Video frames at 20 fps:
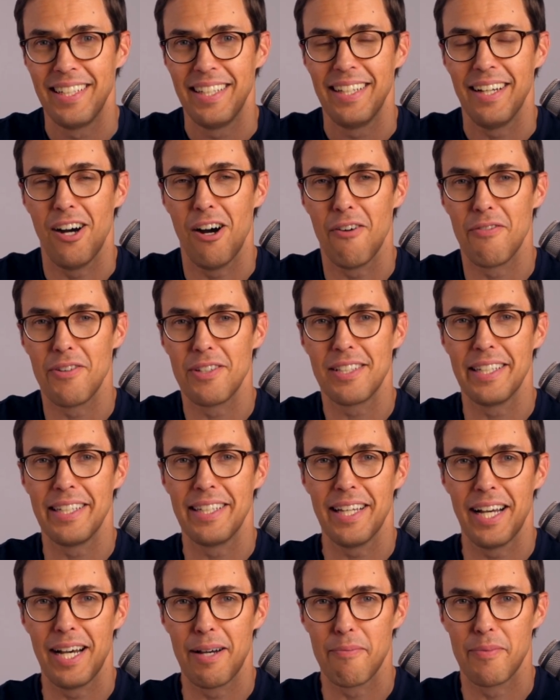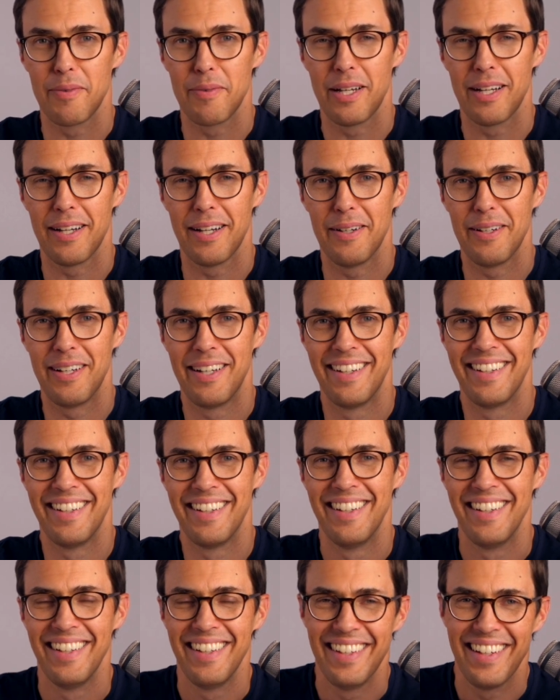Obviously,
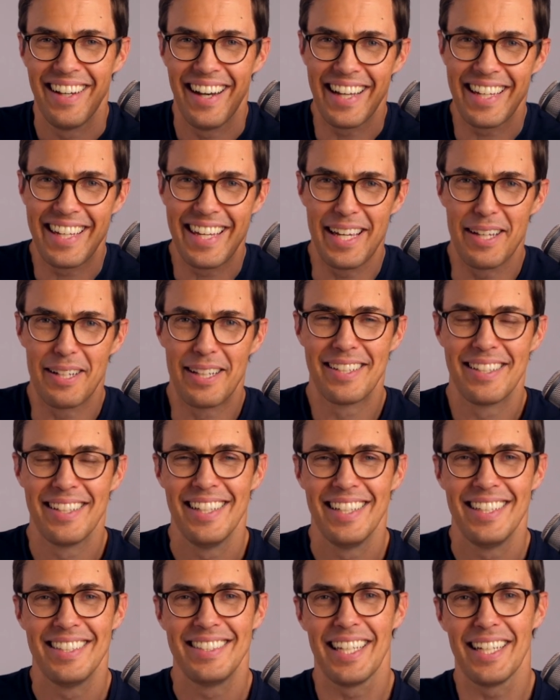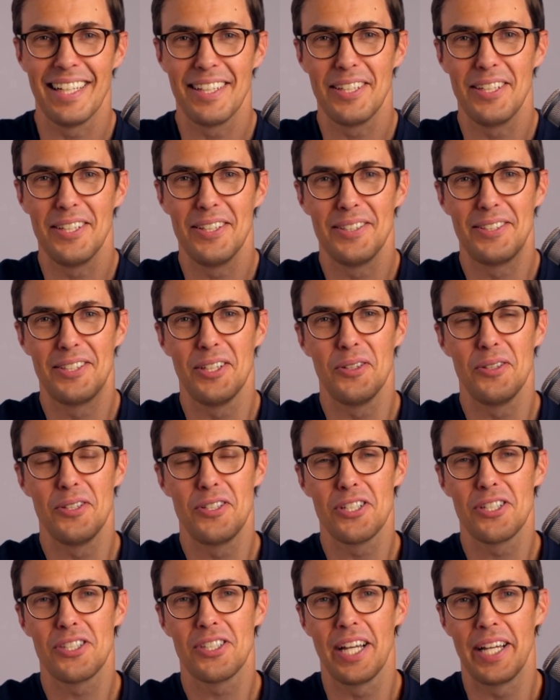I can't tell you to
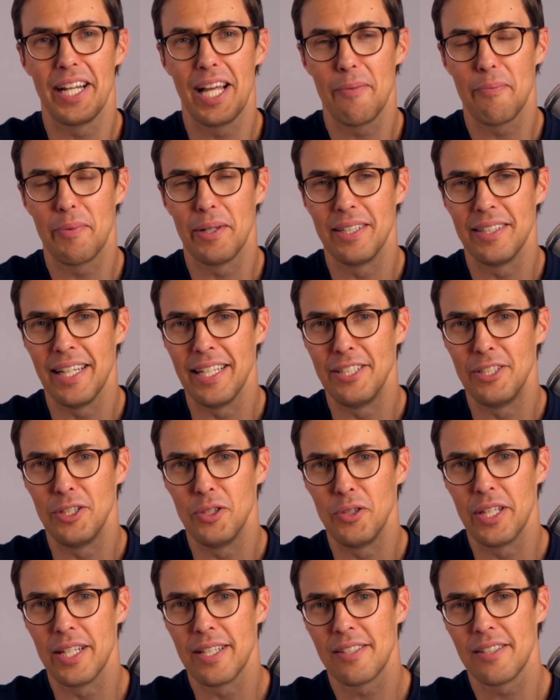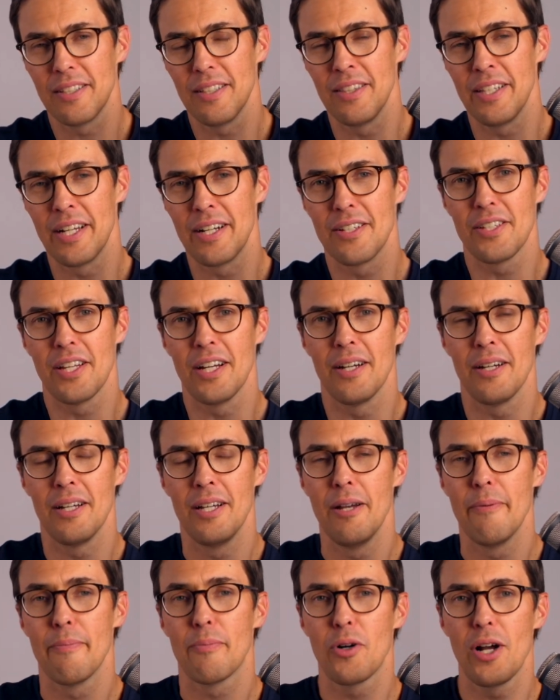just sign up and do this. There's a
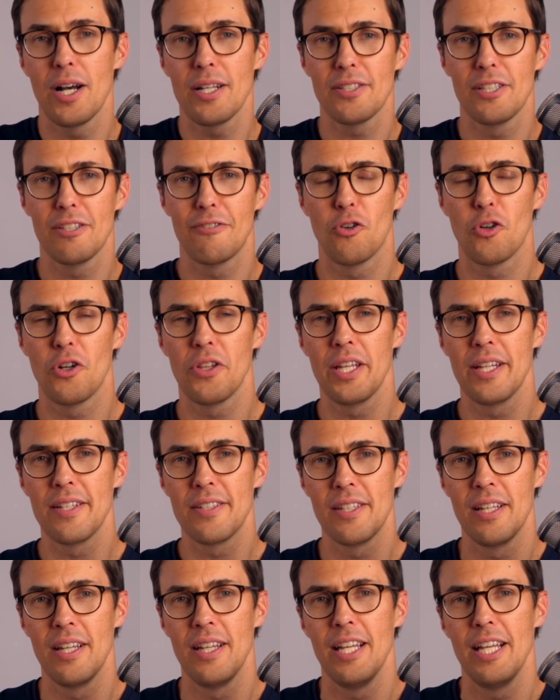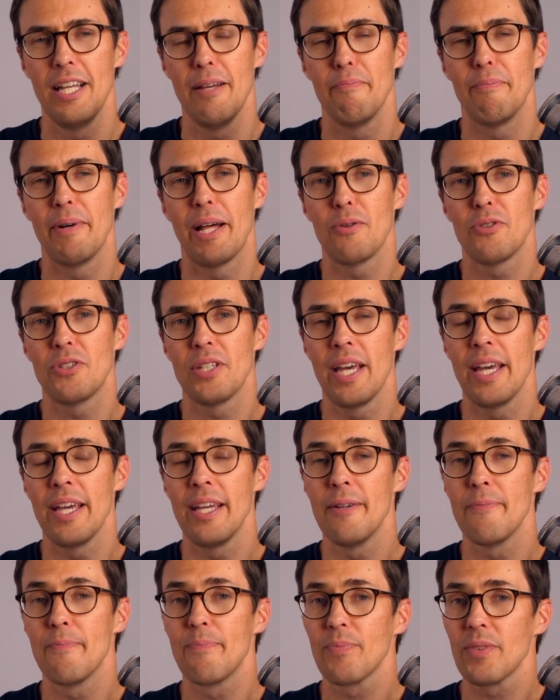process for this, but I would
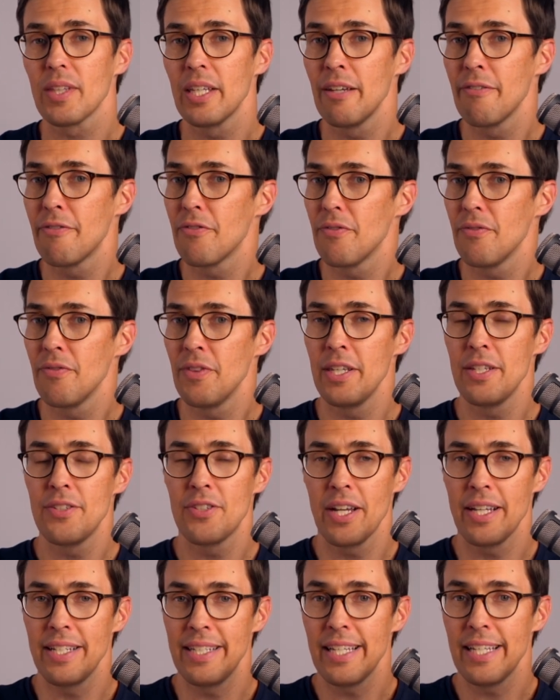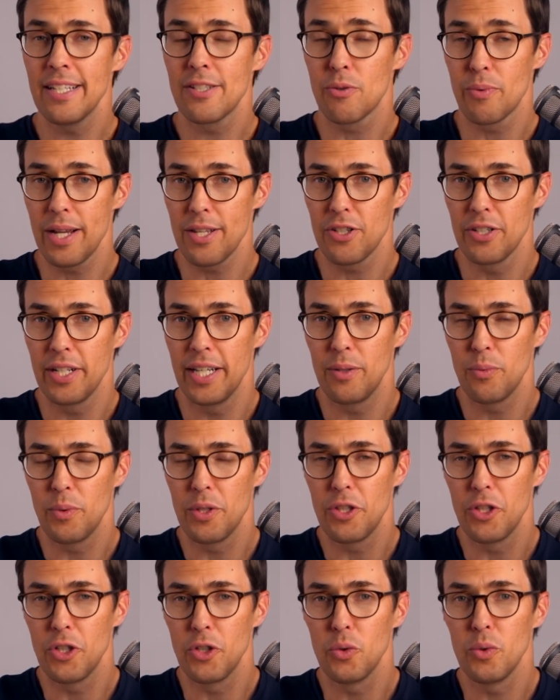say if these ideas resonate with
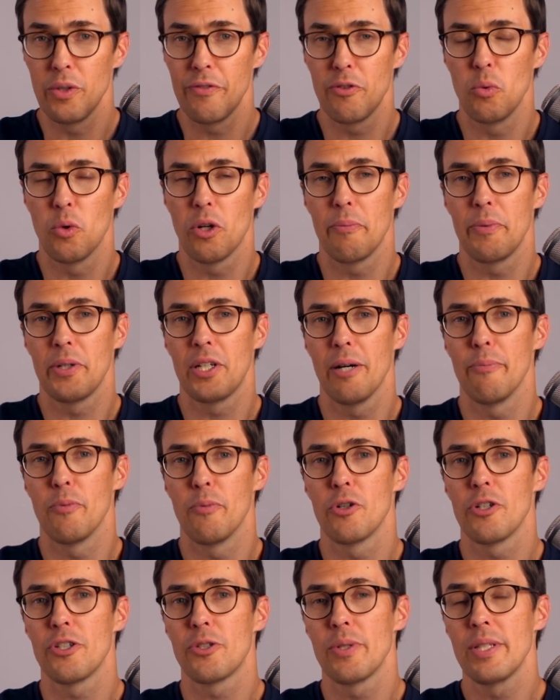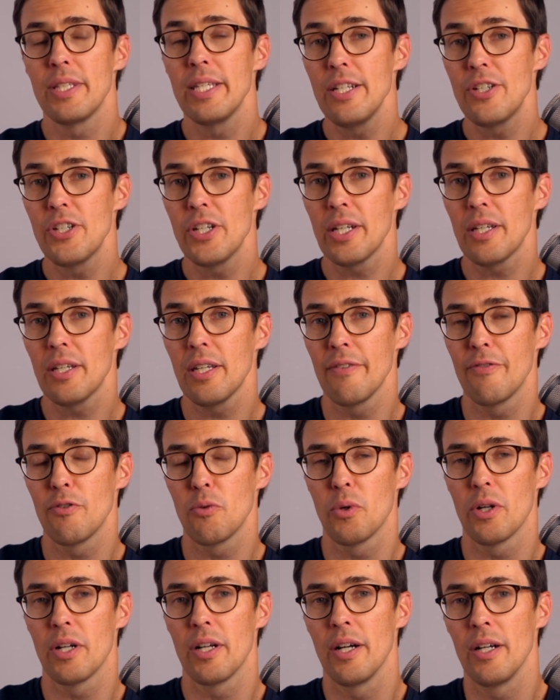you, if you want to become more strategic, if you
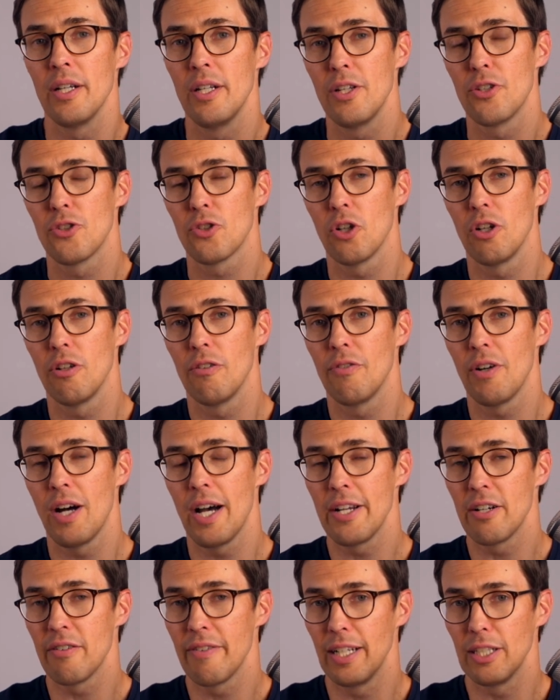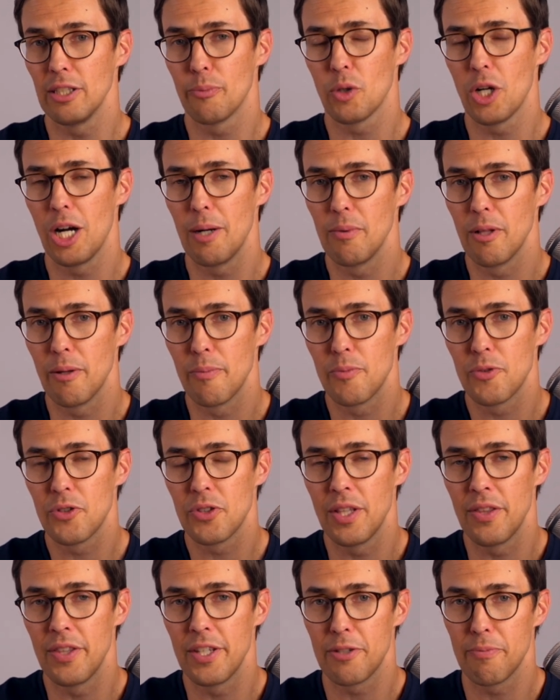want to solve higher value problems,
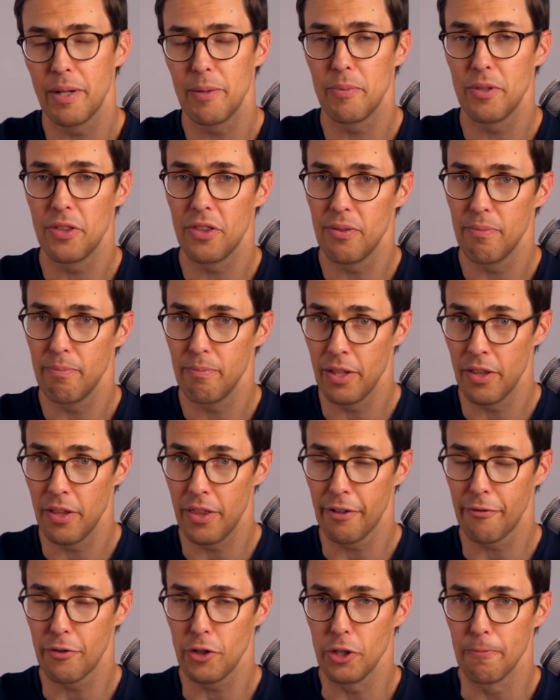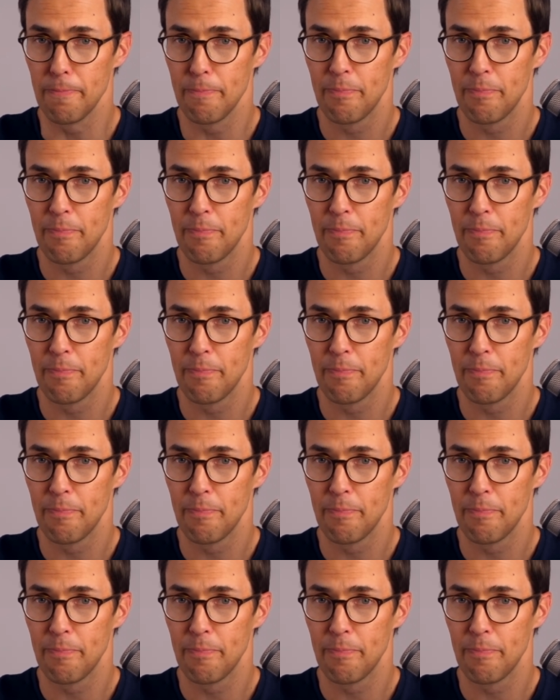then this might be the thing for you.